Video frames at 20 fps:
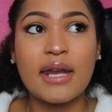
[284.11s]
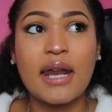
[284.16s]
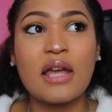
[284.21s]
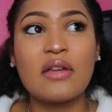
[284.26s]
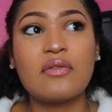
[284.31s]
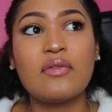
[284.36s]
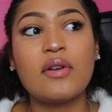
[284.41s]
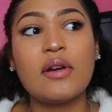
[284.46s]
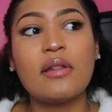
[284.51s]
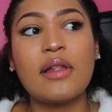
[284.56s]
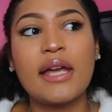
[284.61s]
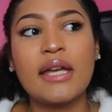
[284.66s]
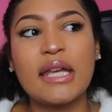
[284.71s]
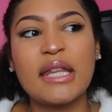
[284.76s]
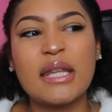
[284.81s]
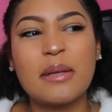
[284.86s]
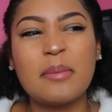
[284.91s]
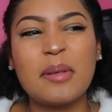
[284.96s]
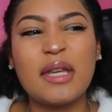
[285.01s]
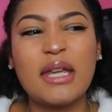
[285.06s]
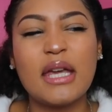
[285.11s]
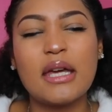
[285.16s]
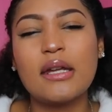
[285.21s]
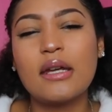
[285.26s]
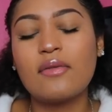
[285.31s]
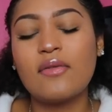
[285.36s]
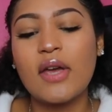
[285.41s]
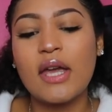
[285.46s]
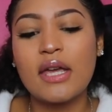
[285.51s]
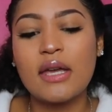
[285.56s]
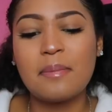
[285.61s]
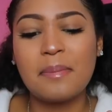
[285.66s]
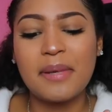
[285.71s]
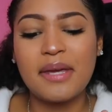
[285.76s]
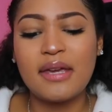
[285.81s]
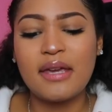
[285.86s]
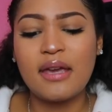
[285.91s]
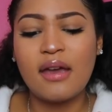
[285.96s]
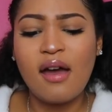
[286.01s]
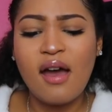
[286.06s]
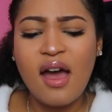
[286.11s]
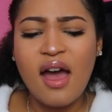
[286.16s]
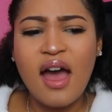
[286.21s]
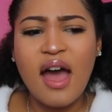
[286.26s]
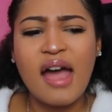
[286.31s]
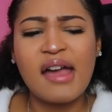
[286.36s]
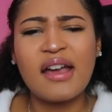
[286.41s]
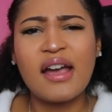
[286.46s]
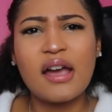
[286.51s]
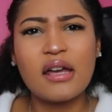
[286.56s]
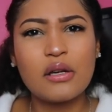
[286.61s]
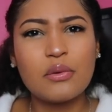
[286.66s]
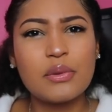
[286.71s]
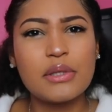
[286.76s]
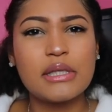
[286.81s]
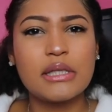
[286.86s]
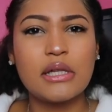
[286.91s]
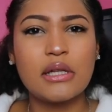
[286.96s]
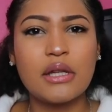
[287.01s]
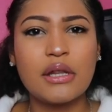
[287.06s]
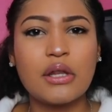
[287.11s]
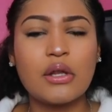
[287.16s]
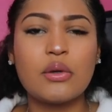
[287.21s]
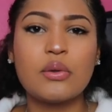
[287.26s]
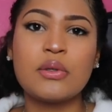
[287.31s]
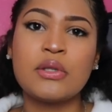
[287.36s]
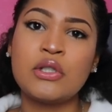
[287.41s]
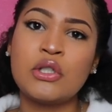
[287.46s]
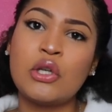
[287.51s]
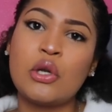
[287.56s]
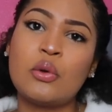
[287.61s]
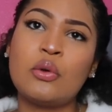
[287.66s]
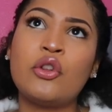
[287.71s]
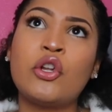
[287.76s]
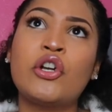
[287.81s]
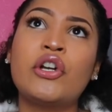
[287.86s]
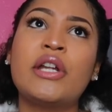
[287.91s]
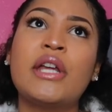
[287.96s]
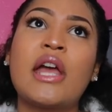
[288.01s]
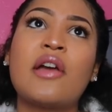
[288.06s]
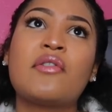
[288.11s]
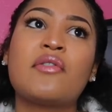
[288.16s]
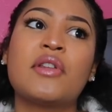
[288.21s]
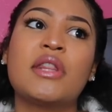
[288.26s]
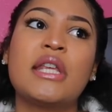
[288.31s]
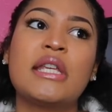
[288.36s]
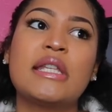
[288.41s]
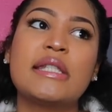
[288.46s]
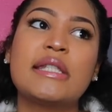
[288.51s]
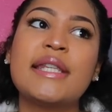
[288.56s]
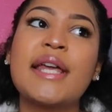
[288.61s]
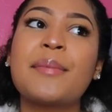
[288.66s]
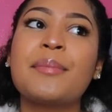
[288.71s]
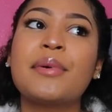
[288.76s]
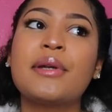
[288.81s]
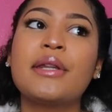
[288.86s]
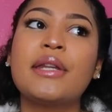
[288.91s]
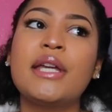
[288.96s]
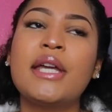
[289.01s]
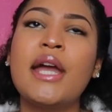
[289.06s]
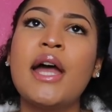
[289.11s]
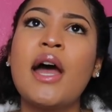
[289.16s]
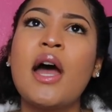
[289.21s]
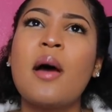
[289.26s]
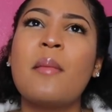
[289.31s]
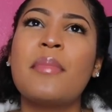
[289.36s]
And I feel like in the beginning of AMP, I kind of was still in those, you know, learning everything separately.